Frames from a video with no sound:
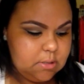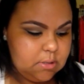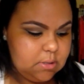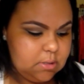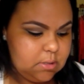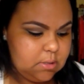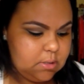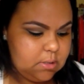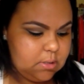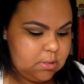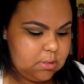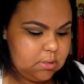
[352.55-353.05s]

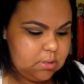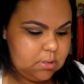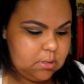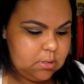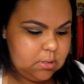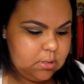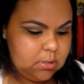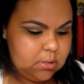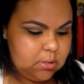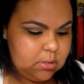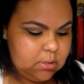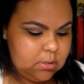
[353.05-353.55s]

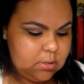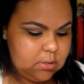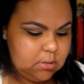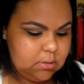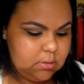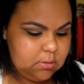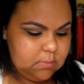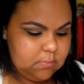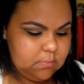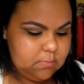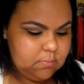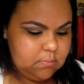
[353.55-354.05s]

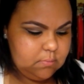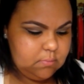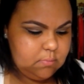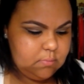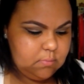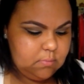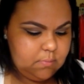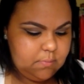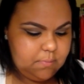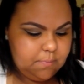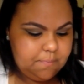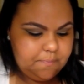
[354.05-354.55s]

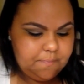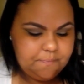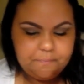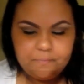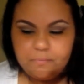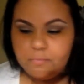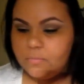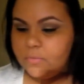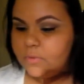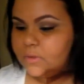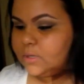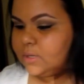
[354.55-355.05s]

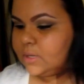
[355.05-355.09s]
(silence)